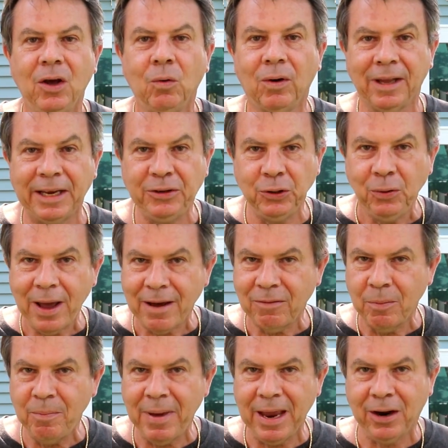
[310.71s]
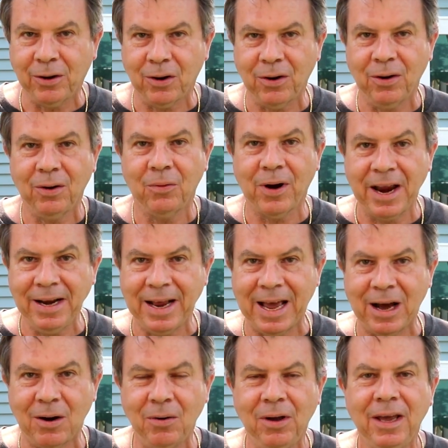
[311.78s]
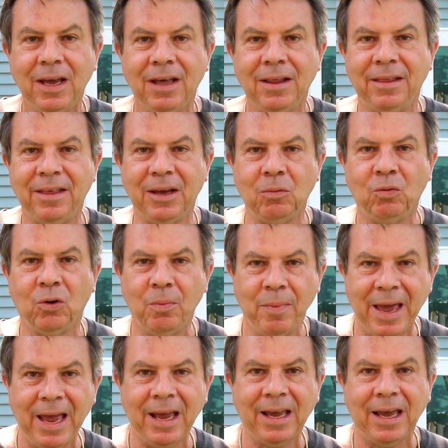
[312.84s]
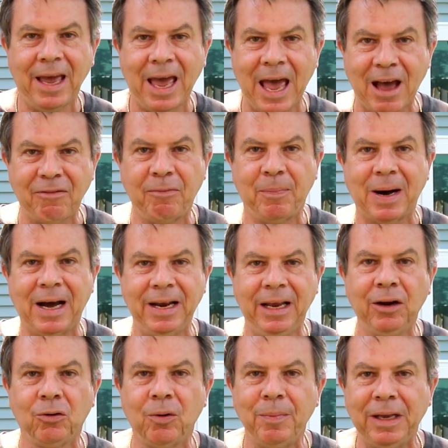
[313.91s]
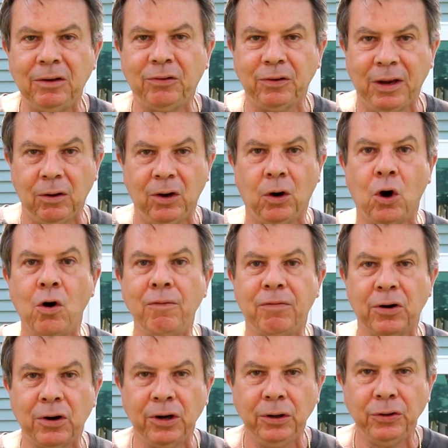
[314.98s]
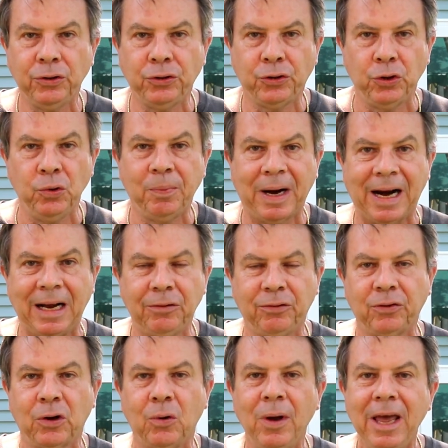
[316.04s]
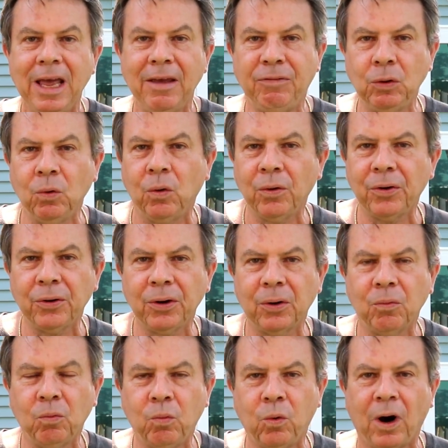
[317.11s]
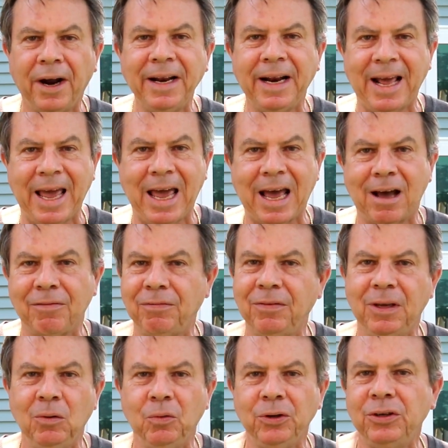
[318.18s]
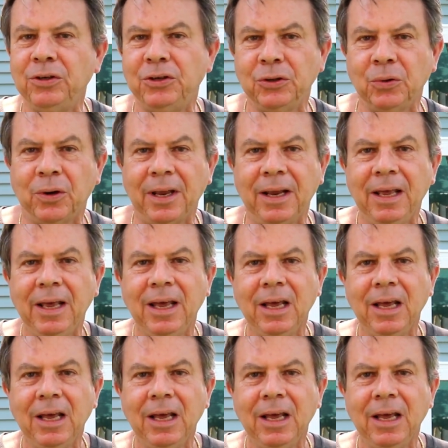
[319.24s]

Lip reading: Well, I do have a maker right now that will make half Baht increments over 2 Baht. So if you ordered a 1.5, he wouldn't do it.